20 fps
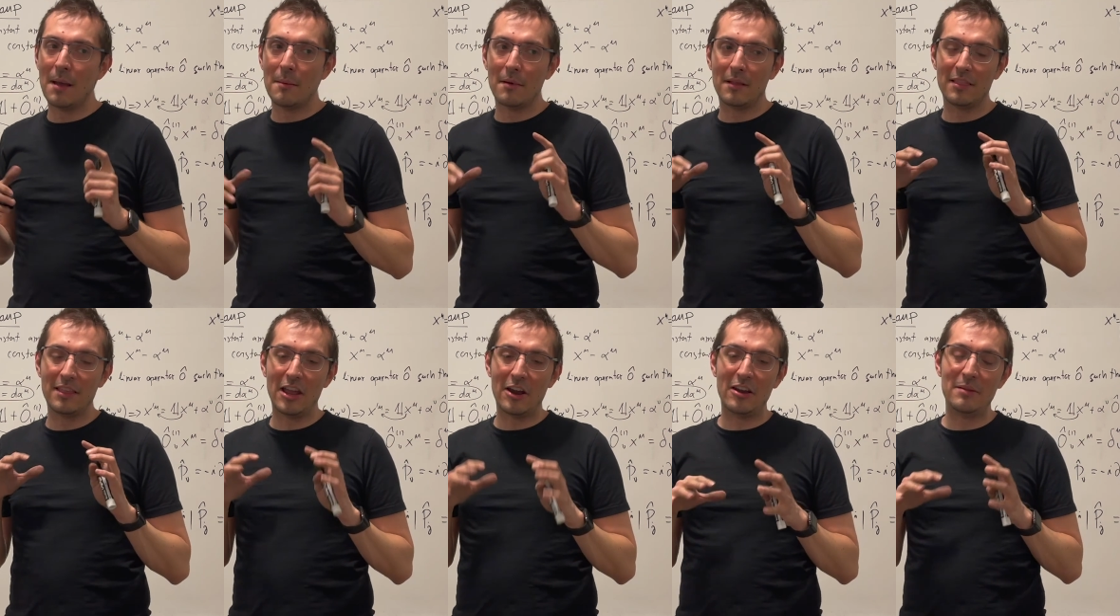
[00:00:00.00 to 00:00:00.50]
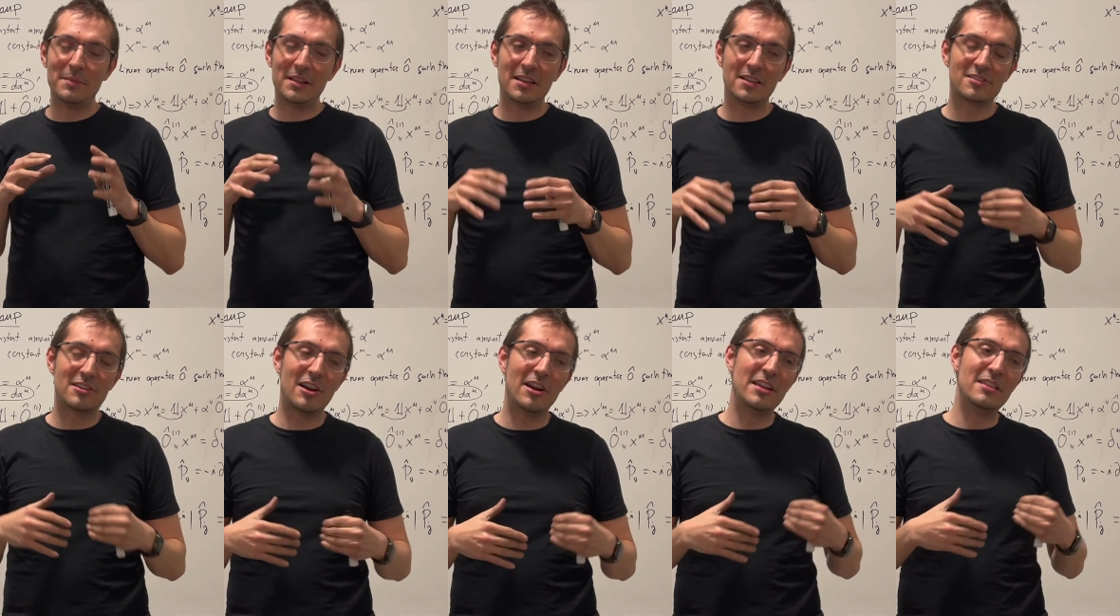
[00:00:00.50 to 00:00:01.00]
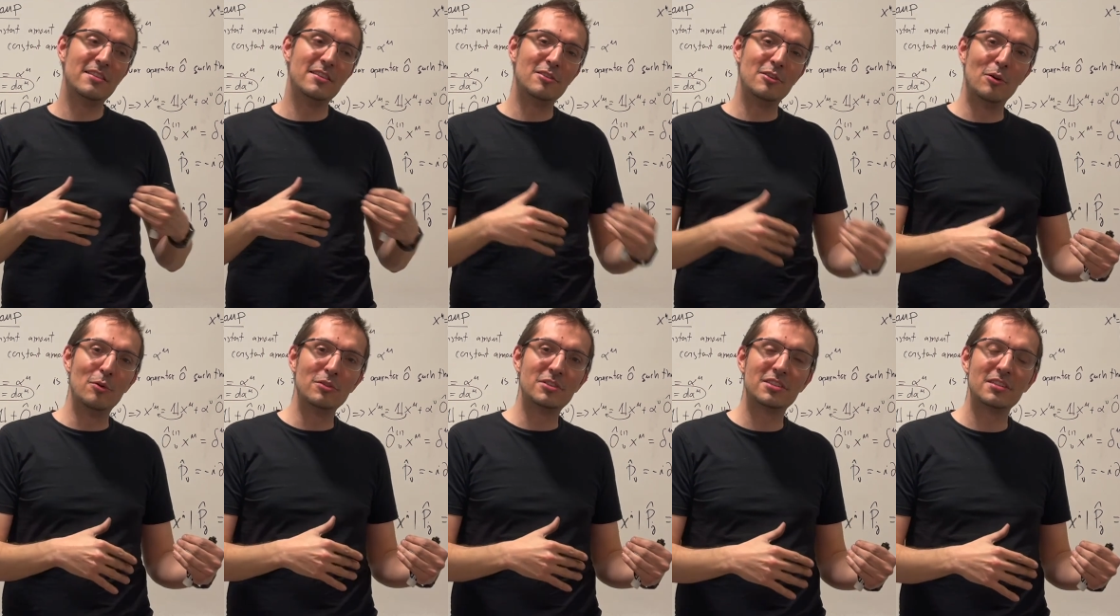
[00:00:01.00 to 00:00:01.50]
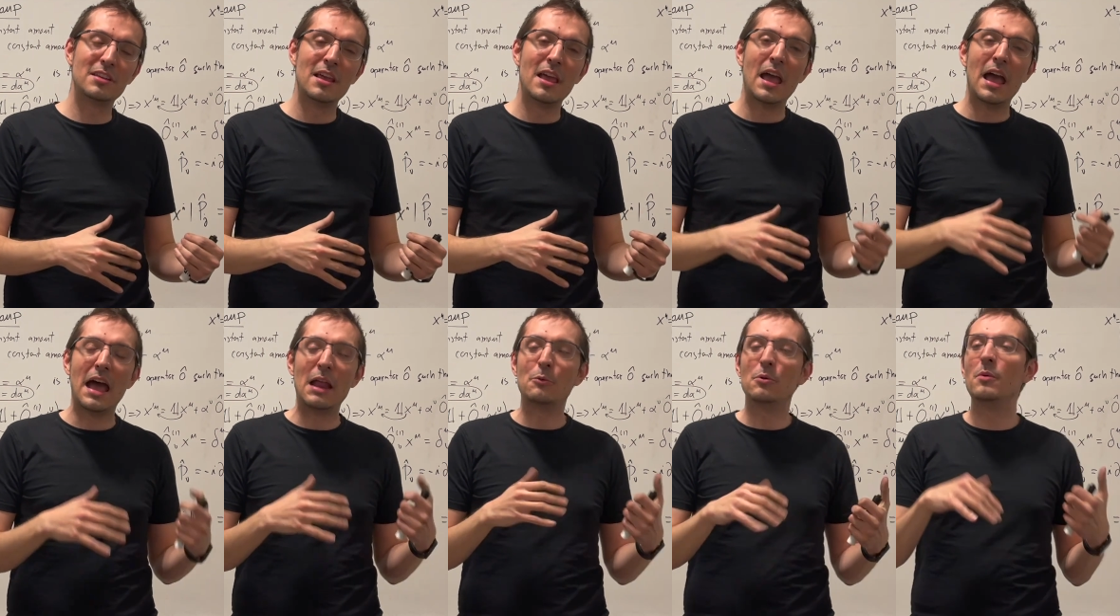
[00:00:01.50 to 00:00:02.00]
The arithmetics are in the notes,
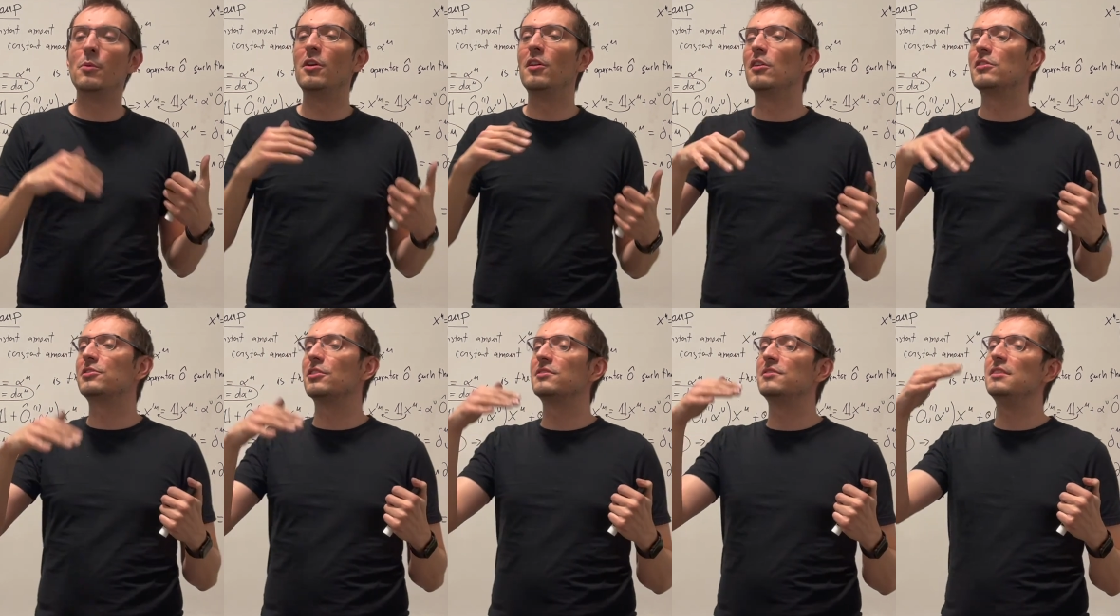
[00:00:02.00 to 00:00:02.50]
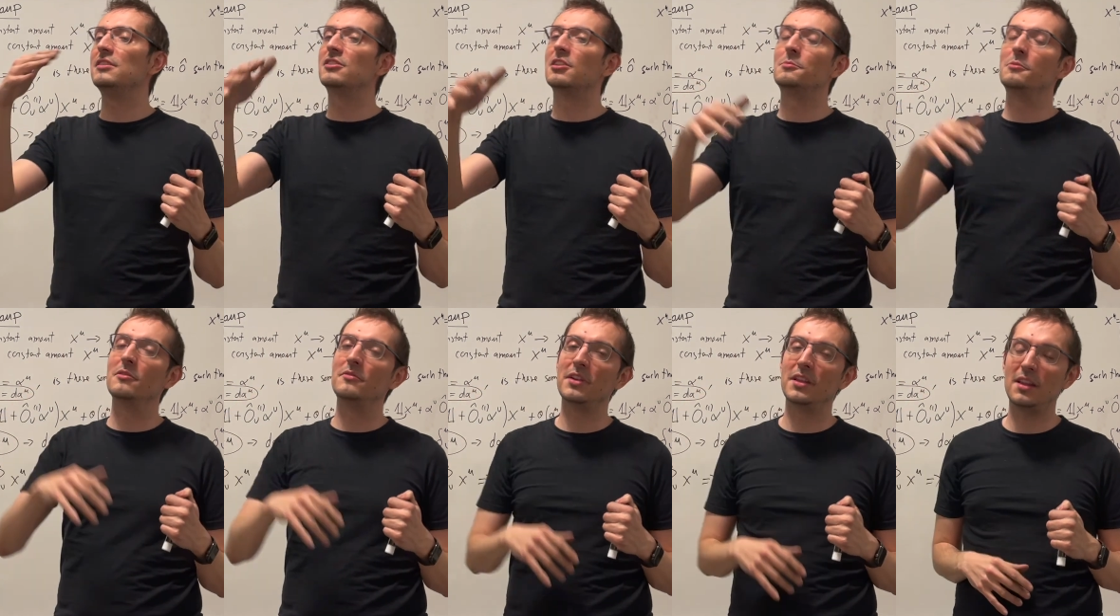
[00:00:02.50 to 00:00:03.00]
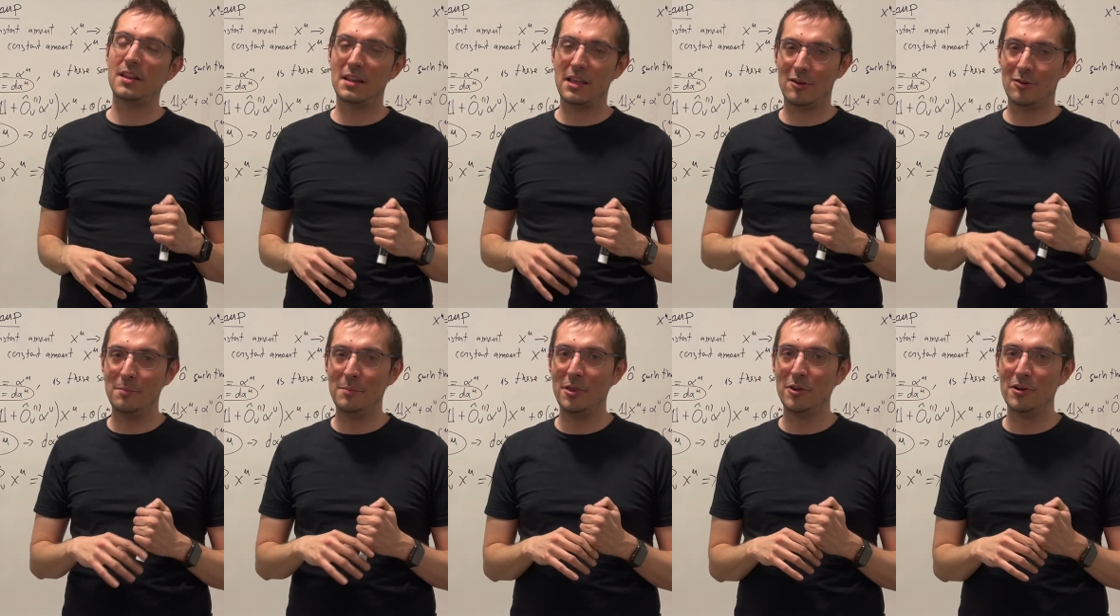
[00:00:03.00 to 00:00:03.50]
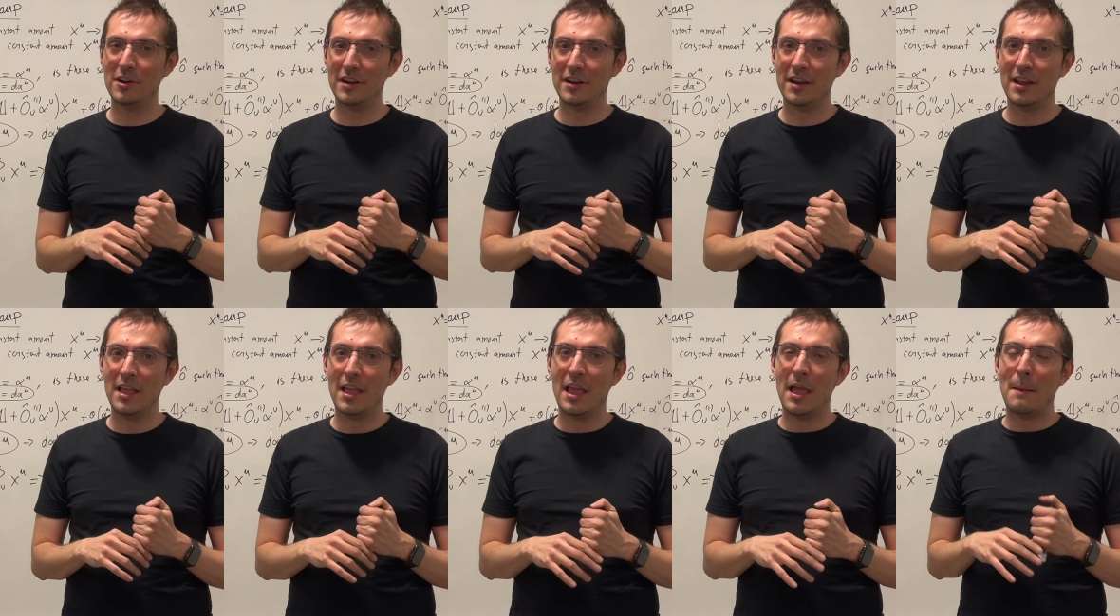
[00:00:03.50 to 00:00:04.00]
and we will also see some of it in the computer.
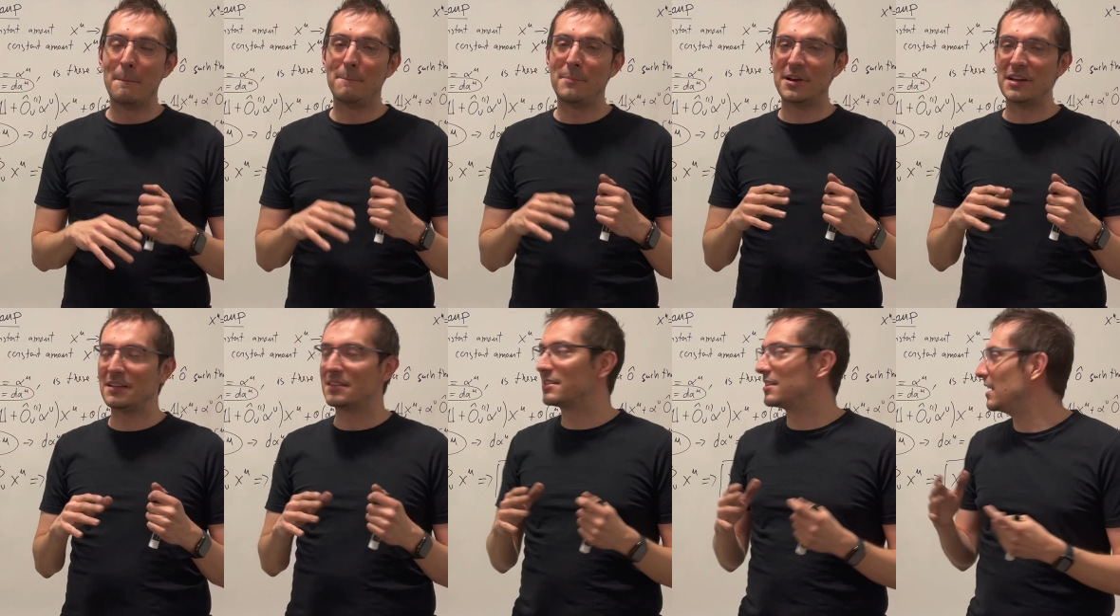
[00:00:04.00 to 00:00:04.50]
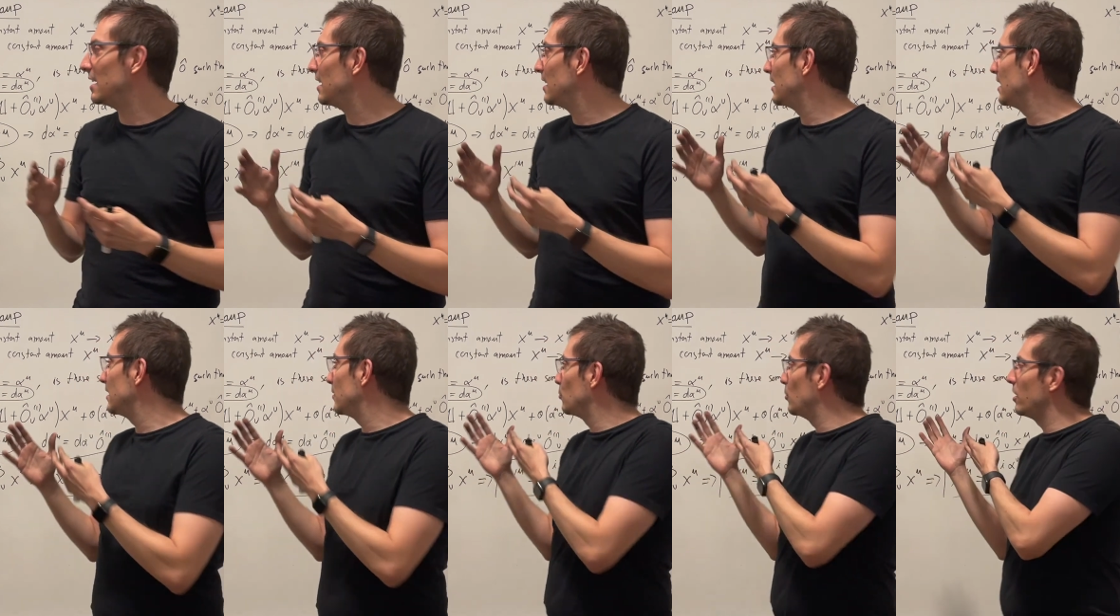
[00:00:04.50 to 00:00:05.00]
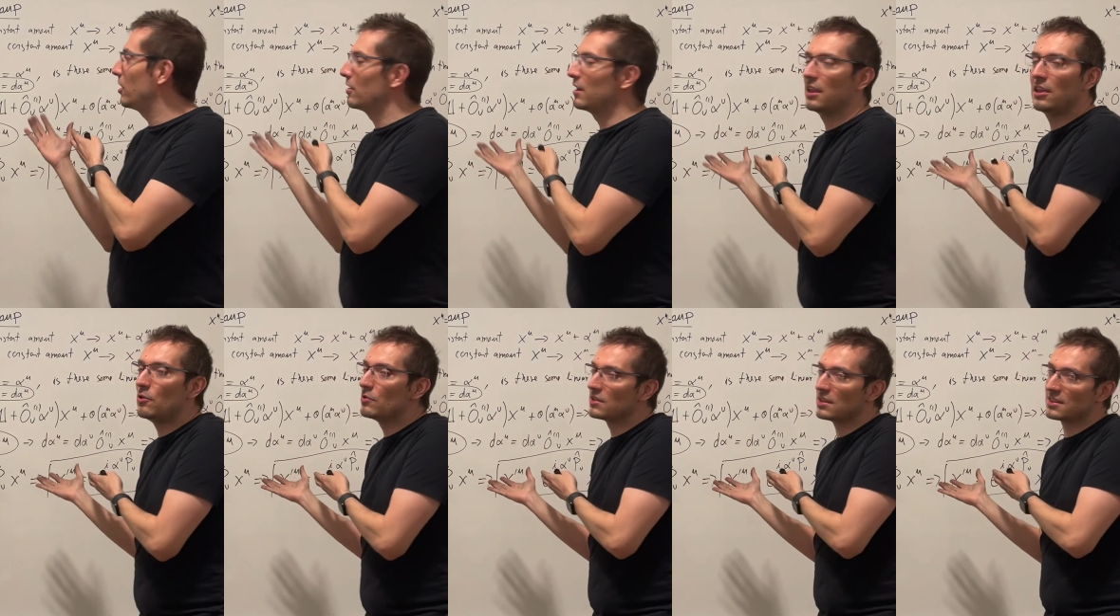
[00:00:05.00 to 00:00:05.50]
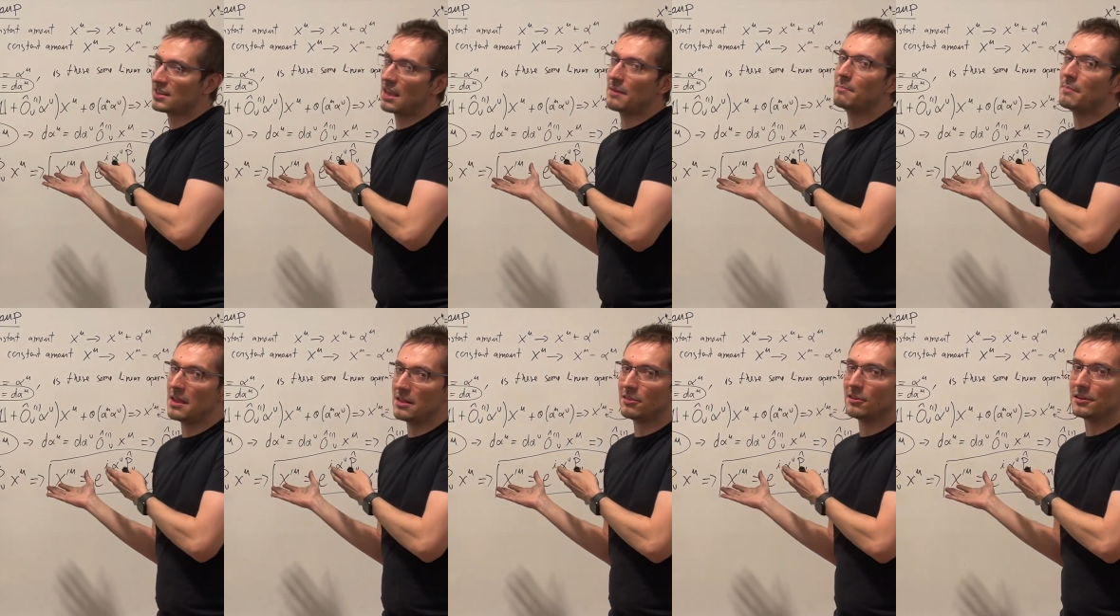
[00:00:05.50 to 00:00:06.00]
But we're gonna use the same
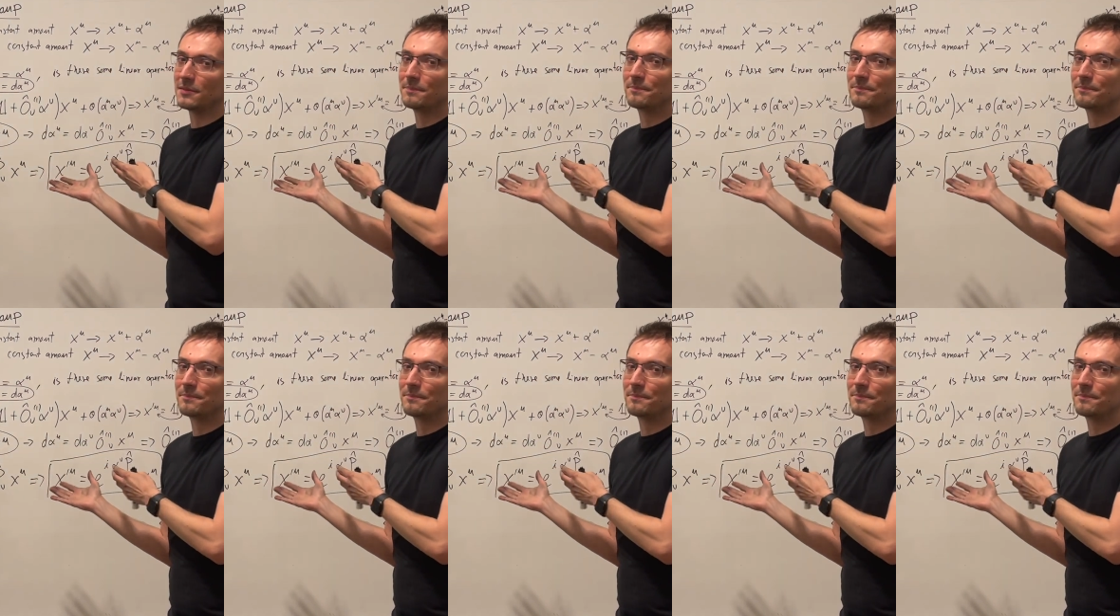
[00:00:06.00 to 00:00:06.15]
method.